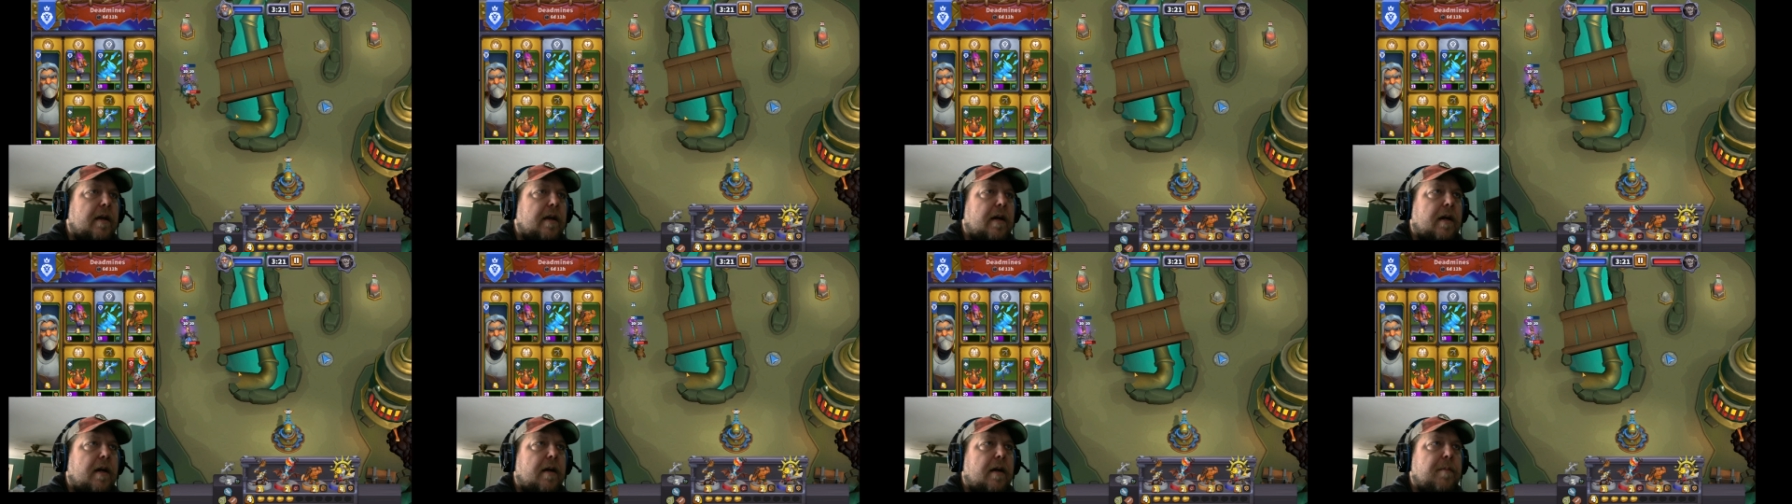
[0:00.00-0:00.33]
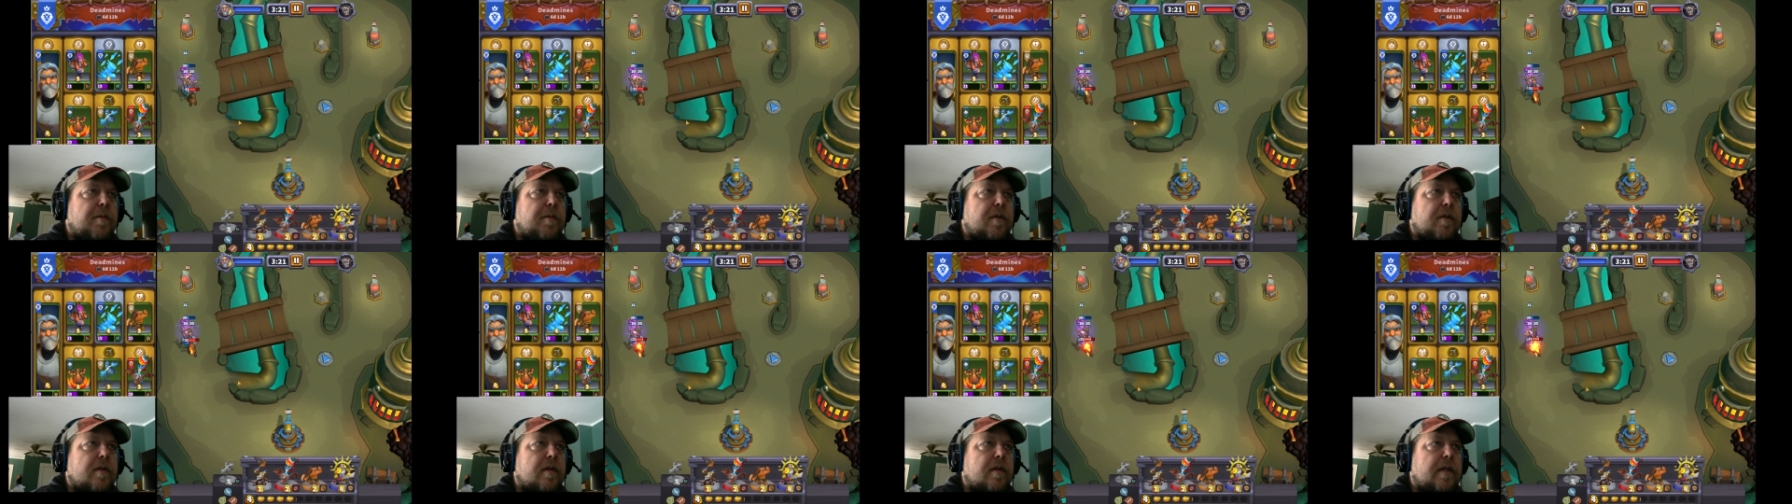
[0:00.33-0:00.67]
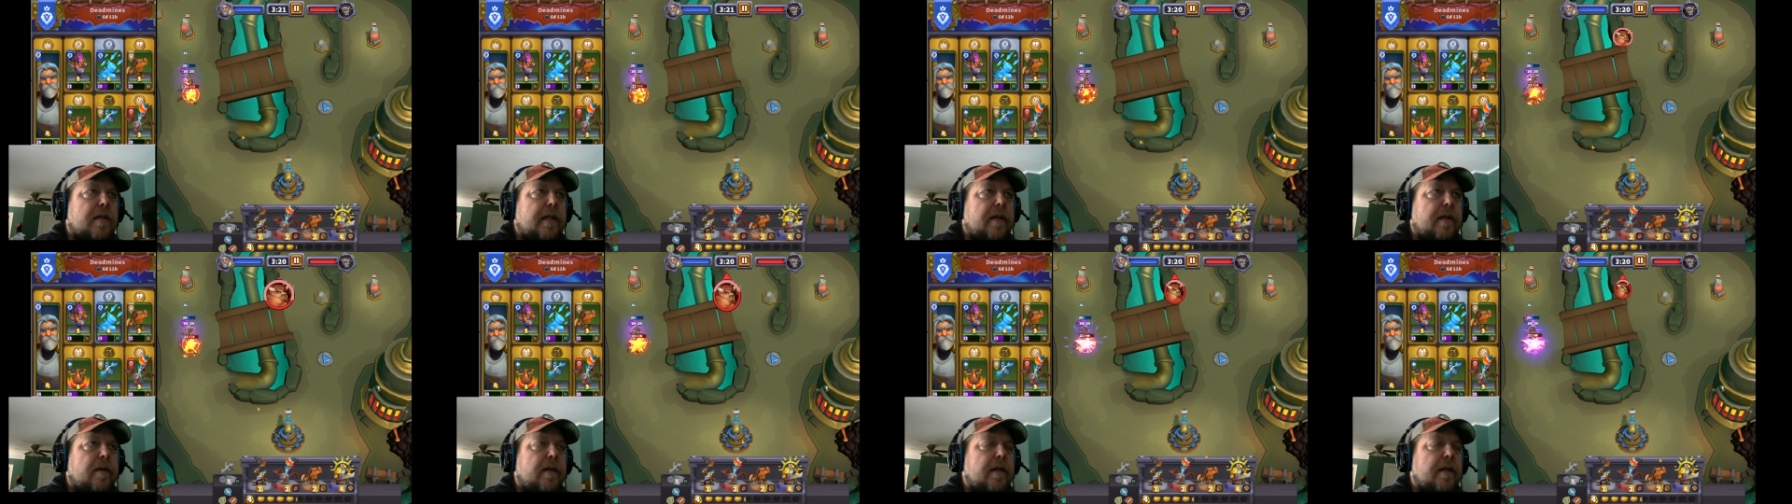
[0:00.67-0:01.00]
I'm using
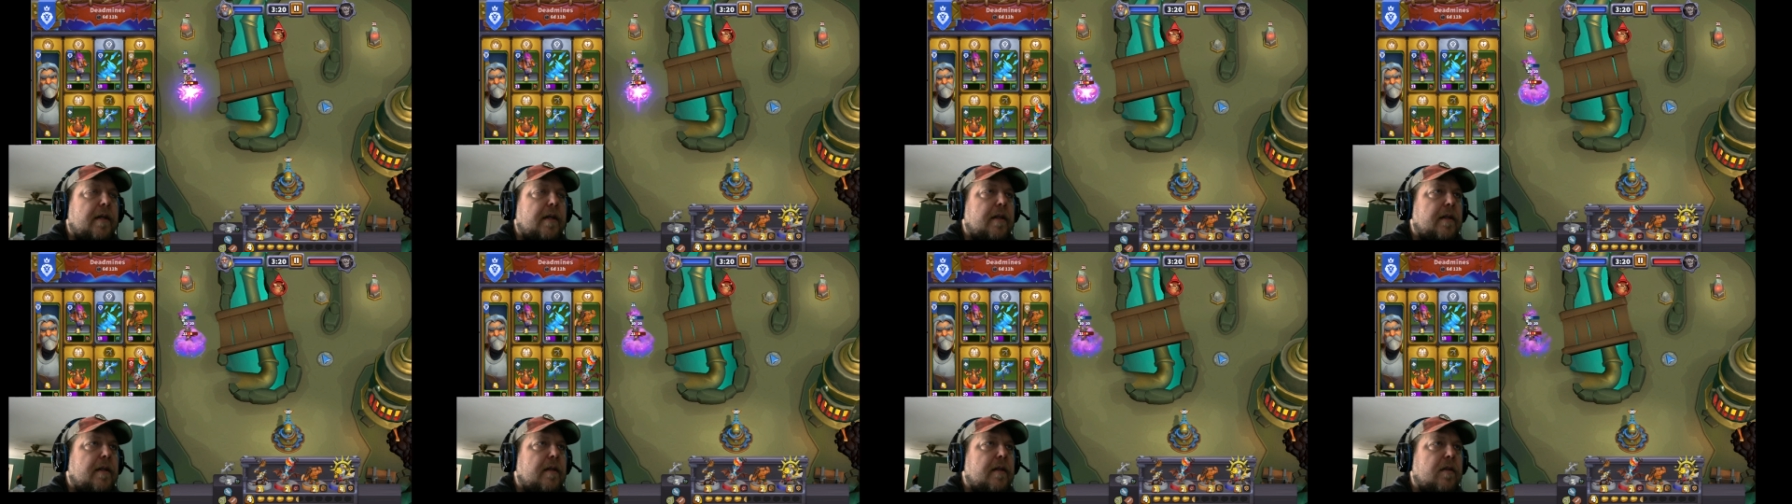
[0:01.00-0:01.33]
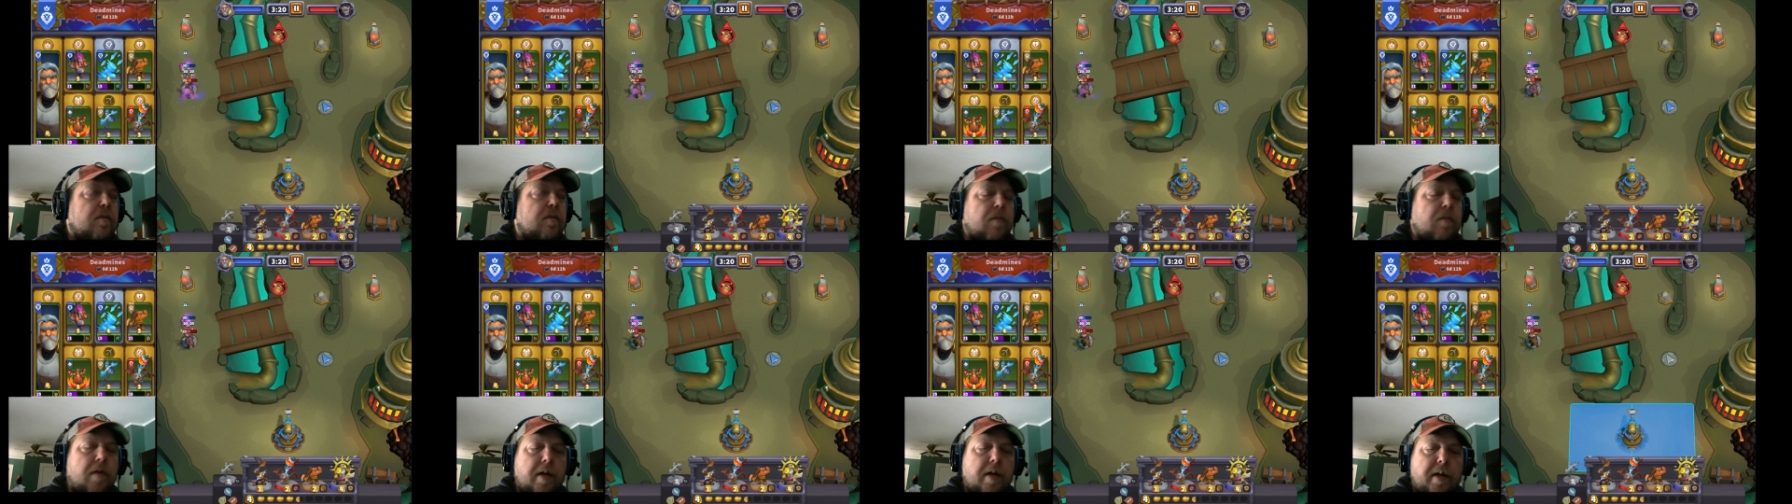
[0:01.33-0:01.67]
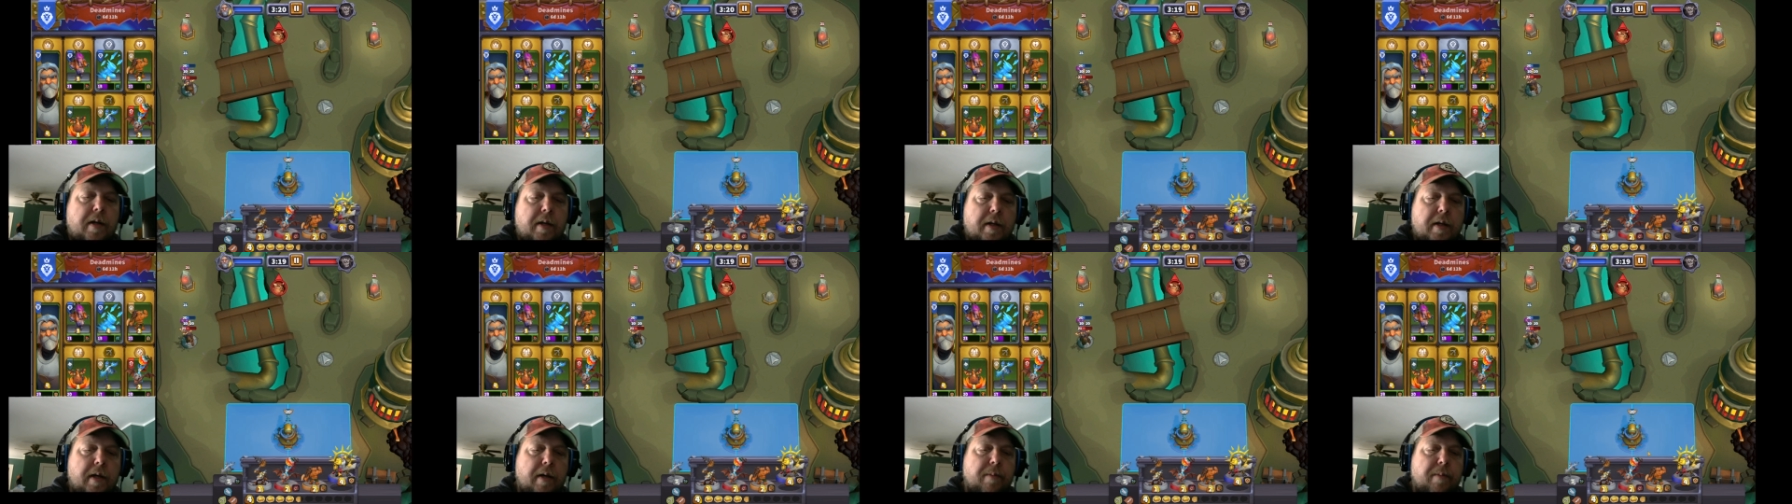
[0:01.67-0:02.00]
Tyrion on this
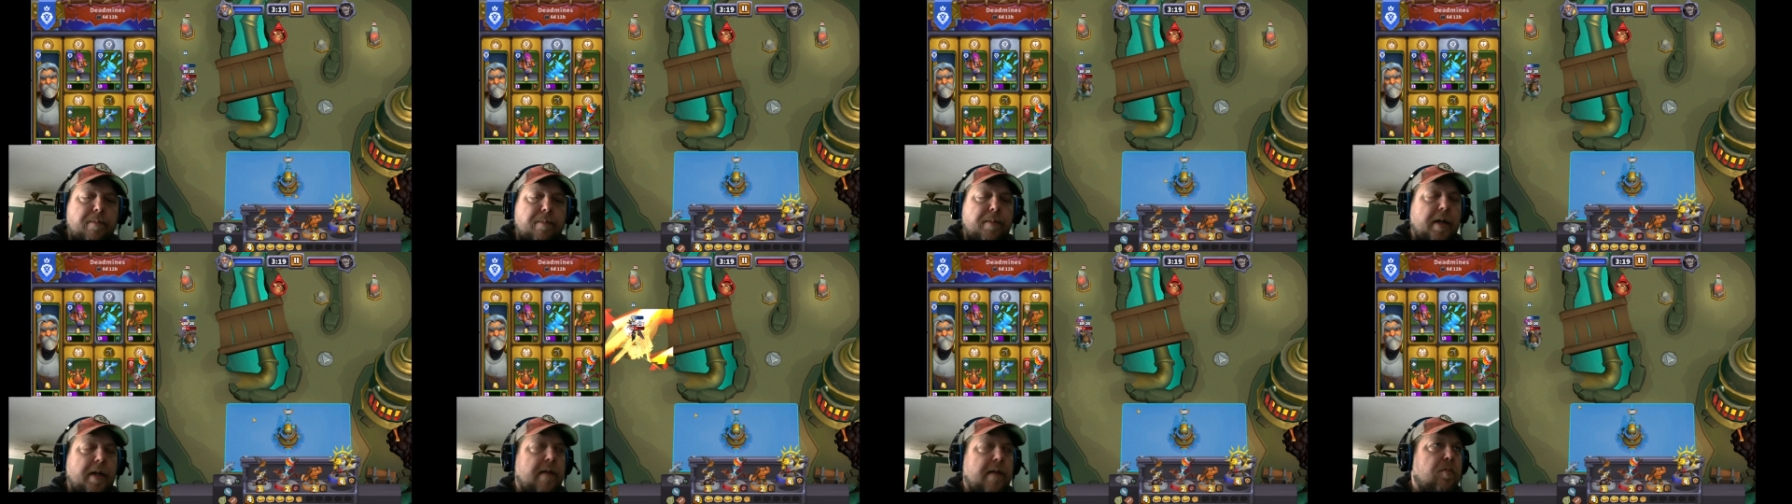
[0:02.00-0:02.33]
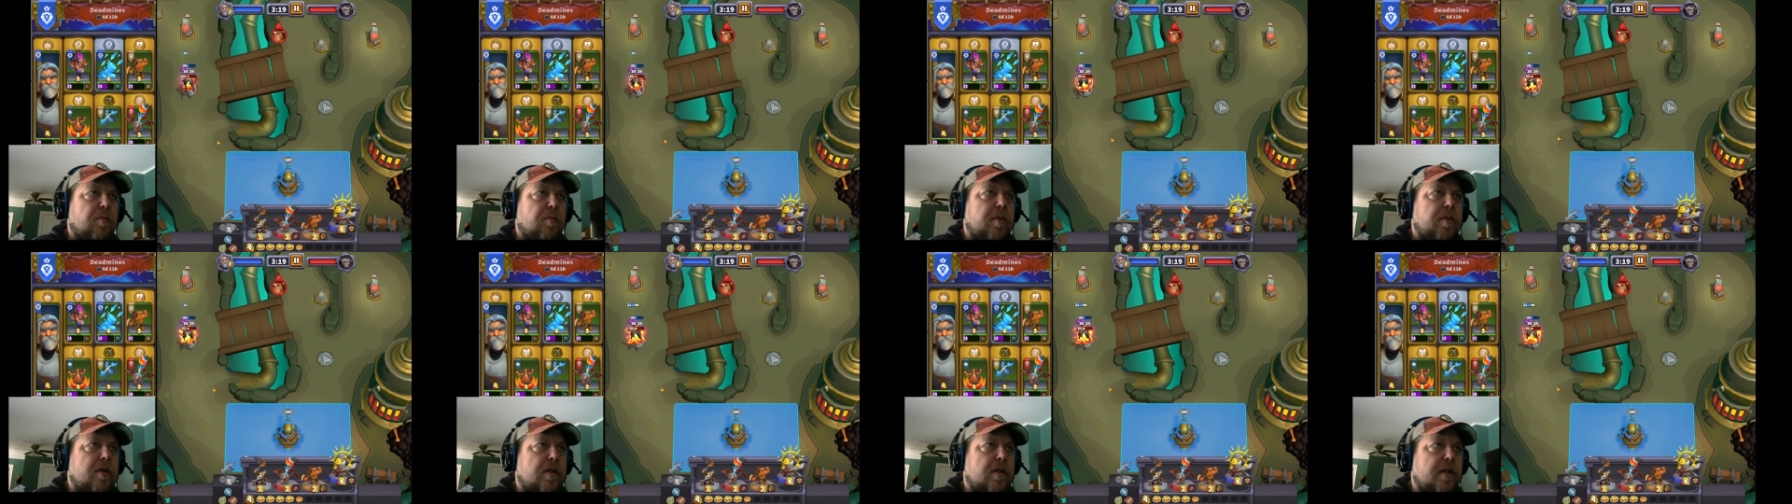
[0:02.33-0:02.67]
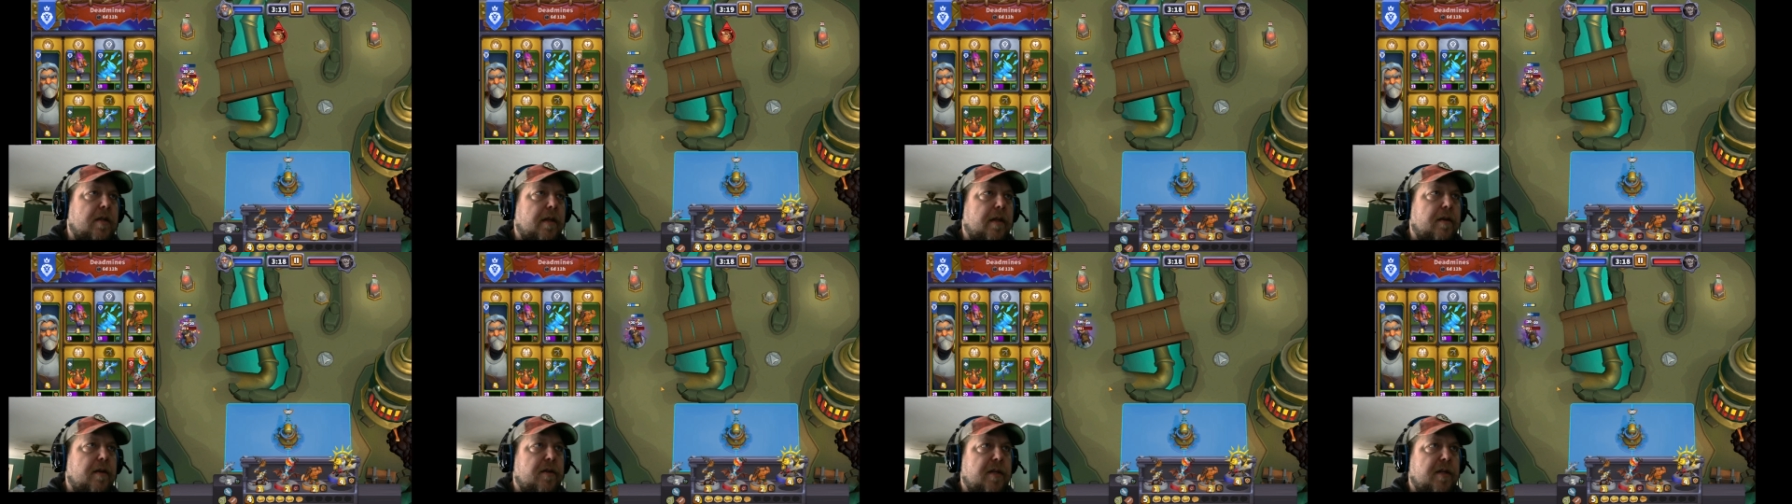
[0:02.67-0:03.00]
one. I haven't pushed the
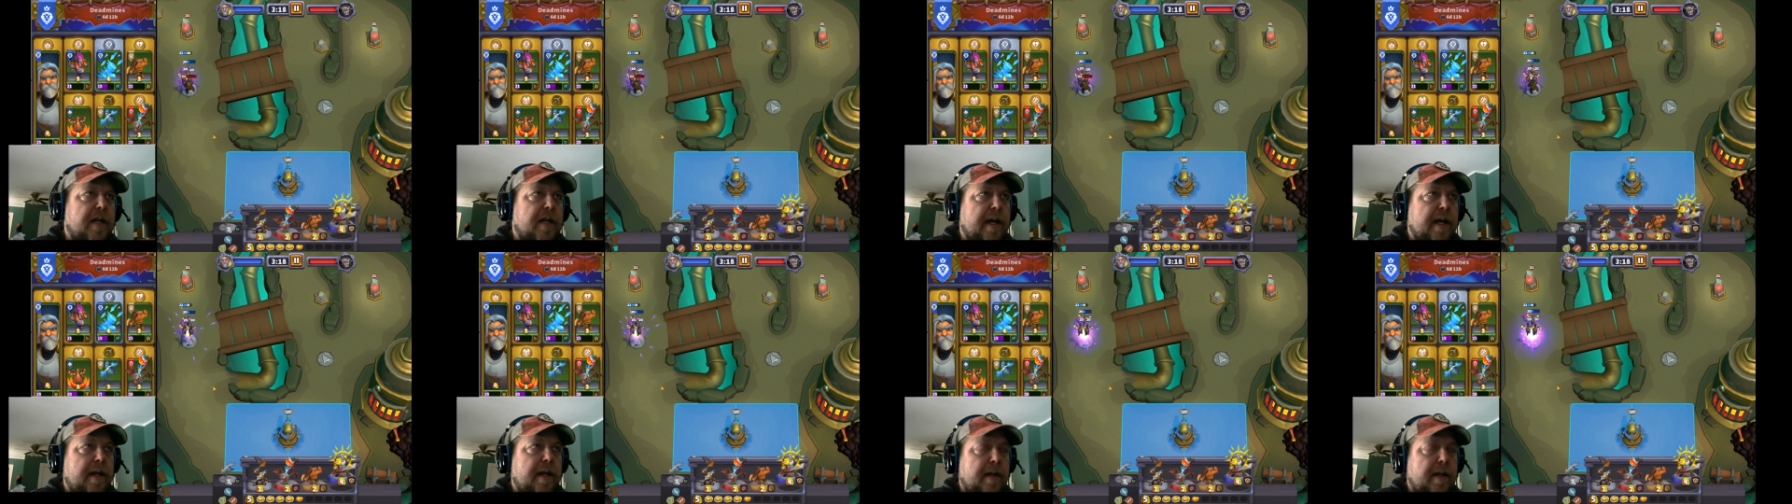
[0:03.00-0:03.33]
others yet.